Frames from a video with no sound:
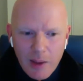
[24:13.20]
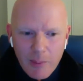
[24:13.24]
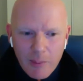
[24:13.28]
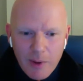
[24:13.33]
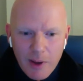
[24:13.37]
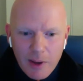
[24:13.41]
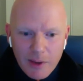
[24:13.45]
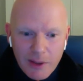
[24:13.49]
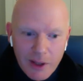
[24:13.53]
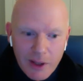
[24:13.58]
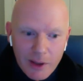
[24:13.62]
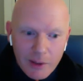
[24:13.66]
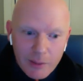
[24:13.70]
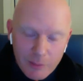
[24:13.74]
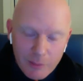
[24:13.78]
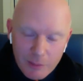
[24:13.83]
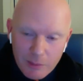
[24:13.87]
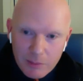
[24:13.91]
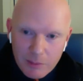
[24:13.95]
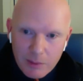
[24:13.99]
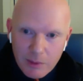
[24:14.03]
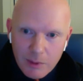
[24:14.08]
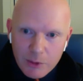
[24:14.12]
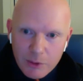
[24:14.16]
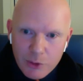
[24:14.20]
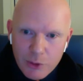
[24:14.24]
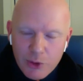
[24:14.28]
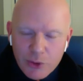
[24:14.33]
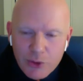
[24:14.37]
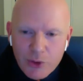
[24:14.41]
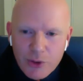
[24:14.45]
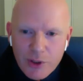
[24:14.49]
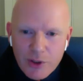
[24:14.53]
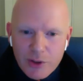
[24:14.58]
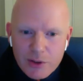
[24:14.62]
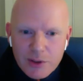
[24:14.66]
And then
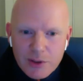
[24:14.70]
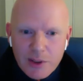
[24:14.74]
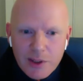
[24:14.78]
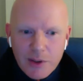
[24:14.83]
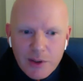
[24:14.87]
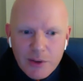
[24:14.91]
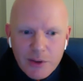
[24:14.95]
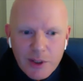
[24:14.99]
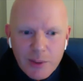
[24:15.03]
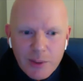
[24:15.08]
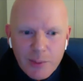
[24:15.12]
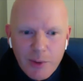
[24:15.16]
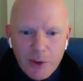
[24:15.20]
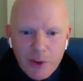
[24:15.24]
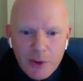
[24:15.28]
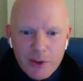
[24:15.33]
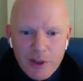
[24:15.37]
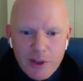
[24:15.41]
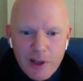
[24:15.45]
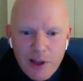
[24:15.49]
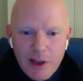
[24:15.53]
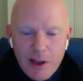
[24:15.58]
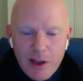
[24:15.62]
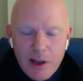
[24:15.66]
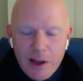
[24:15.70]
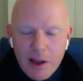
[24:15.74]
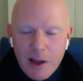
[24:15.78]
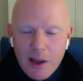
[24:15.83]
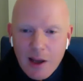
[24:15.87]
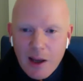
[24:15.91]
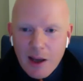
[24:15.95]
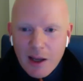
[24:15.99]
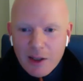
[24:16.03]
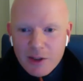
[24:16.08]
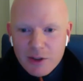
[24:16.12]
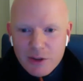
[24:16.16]
200 years later in the modern day.
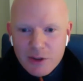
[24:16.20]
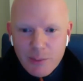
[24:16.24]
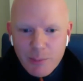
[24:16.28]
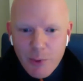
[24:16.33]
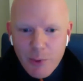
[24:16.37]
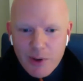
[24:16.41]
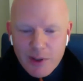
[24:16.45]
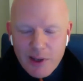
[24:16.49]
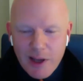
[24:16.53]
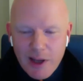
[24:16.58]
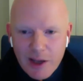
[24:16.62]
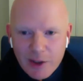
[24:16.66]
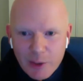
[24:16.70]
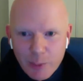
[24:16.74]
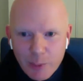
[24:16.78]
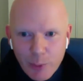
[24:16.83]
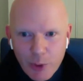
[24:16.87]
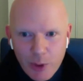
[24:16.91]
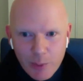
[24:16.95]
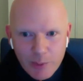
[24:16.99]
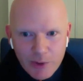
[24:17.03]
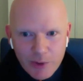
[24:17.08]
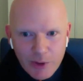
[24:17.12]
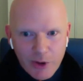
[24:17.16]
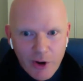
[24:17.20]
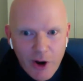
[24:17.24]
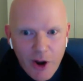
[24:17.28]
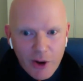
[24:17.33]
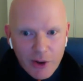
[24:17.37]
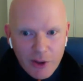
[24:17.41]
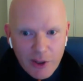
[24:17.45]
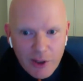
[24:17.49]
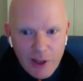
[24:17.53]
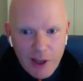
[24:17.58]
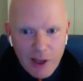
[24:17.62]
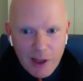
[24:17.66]
At some point I had to put him in the
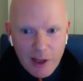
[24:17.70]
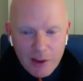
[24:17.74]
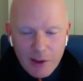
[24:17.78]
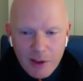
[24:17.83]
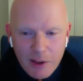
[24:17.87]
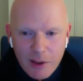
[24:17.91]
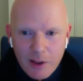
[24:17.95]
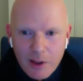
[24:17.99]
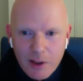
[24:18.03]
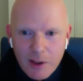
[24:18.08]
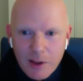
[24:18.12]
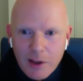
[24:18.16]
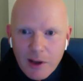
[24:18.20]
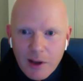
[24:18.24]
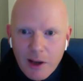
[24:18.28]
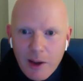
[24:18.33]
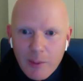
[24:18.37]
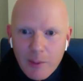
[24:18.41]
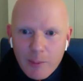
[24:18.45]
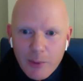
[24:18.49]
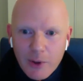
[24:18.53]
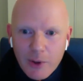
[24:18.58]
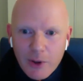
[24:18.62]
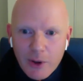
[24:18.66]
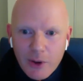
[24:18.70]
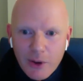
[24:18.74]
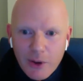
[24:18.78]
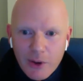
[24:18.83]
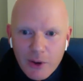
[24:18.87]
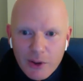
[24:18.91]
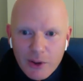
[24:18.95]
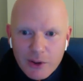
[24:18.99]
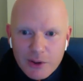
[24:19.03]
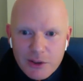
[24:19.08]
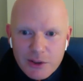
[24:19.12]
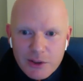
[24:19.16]
ground again,
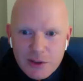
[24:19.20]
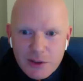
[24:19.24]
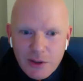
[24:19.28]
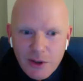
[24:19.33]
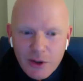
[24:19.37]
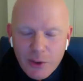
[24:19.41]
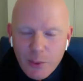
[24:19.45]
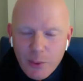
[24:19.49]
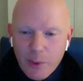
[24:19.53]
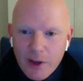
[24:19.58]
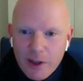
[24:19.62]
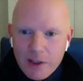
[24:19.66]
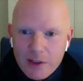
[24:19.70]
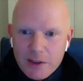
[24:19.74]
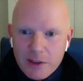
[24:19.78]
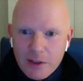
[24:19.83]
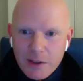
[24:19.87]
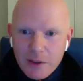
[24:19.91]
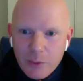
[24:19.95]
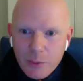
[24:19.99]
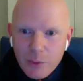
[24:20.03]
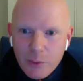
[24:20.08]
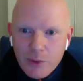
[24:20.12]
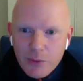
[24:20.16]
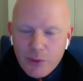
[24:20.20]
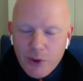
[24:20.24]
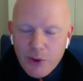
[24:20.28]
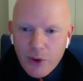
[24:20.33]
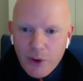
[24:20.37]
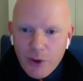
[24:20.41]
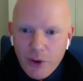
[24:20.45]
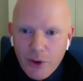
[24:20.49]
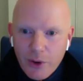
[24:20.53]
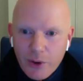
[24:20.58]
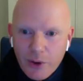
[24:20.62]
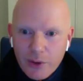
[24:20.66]
because otherwise it would have
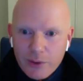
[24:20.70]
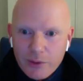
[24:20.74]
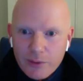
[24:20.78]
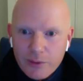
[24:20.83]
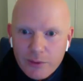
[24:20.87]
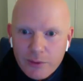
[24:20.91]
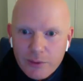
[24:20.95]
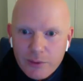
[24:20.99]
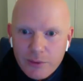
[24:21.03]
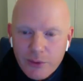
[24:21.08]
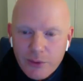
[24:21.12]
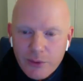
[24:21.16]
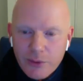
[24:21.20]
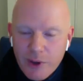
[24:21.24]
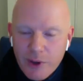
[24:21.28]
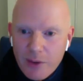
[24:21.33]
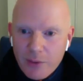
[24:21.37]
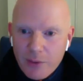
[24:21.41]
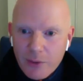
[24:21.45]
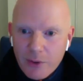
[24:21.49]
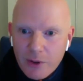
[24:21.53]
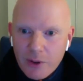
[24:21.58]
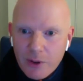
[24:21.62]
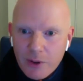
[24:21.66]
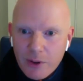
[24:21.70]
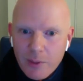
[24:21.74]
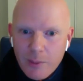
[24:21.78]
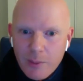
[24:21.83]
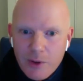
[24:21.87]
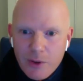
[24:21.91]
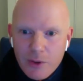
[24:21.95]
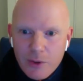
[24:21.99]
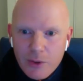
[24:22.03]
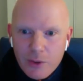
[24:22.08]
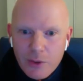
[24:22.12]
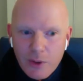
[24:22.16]
gone on forever. I
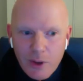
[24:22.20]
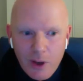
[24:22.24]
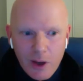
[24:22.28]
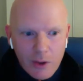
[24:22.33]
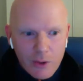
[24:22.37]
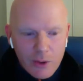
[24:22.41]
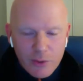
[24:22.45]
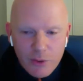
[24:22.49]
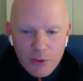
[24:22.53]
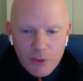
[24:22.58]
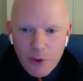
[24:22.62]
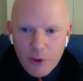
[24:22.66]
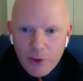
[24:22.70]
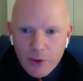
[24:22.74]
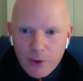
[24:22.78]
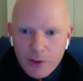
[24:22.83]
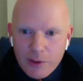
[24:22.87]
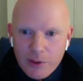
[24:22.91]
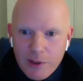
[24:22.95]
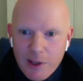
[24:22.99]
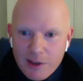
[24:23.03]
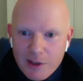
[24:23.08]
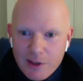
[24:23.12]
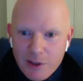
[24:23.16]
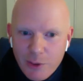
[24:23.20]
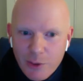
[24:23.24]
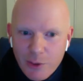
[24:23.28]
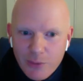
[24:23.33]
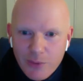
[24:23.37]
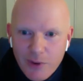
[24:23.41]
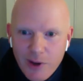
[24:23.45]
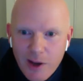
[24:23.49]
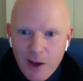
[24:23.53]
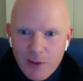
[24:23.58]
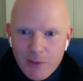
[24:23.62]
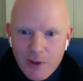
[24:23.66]
mean, I could have gone on
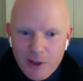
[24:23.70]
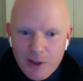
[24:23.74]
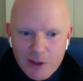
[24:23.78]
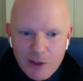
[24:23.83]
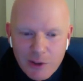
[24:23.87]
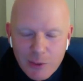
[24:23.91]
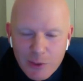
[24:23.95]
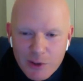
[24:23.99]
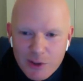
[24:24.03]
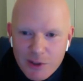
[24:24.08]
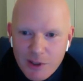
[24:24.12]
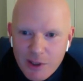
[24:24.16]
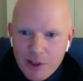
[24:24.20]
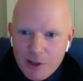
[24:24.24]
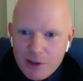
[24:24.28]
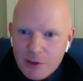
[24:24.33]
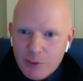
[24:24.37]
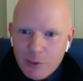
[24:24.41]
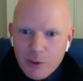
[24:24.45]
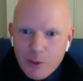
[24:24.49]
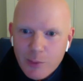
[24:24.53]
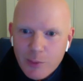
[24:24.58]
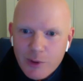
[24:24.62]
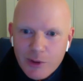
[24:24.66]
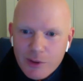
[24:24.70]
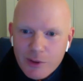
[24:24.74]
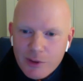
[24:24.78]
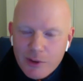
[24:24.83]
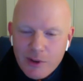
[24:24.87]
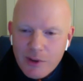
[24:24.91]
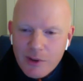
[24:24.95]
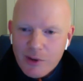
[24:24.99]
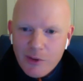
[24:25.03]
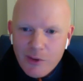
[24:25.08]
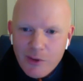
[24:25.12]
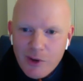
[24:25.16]
1805, 1806. There would have been
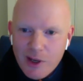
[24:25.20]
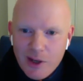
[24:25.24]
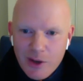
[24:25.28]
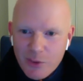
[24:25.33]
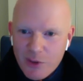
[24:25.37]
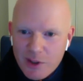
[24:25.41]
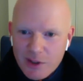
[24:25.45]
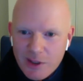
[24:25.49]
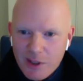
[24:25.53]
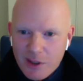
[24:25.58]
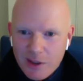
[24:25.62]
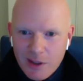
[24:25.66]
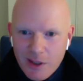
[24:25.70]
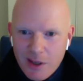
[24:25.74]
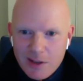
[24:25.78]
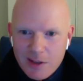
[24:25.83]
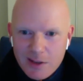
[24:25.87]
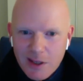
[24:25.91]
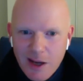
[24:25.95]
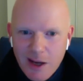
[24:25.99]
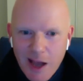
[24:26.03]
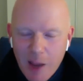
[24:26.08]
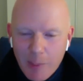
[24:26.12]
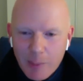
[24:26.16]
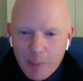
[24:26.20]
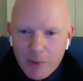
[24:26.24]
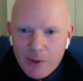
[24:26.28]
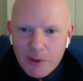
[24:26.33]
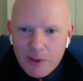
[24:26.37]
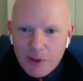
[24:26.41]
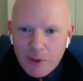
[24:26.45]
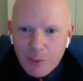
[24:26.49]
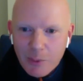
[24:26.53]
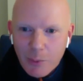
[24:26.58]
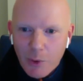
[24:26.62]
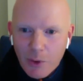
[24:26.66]
really interesting things that happened
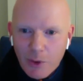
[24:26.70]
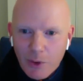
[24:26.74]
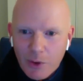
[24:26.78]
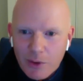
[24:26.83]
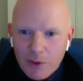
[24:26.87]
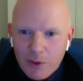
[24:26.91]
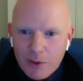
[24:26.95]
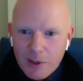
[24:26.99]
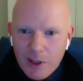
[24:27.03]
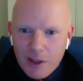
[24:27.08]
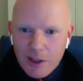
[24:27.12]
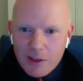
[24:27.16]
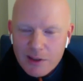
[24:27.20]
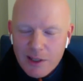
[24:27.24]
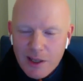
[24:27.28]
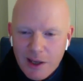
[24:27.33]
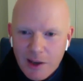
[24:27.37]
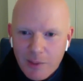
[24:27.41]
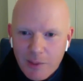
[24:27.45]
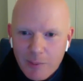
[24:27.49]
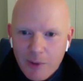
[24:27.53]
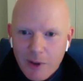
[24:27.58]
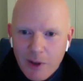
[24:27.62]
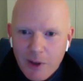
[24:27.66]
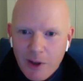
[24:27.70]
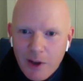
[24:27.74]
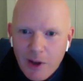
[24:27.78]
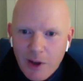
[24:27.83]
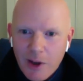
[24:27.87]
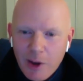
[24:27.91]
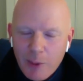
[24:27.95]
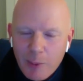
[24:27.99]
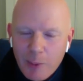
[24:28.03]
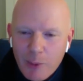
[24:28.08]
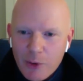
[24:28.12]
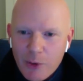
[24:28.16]
in the world at that time.
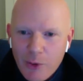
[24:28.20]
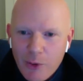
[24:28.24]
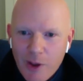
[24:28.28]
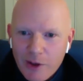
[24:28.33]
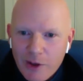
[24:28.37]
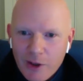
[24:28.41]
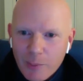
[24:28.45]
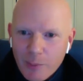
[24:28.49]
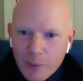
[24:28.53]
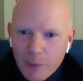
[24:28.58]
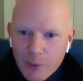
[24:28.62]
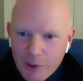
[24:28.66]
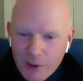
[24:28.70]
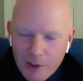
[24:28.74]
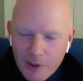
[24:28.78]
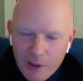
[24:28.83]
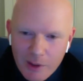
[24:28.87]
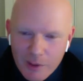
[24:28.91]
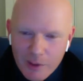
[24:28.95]
But you end up with a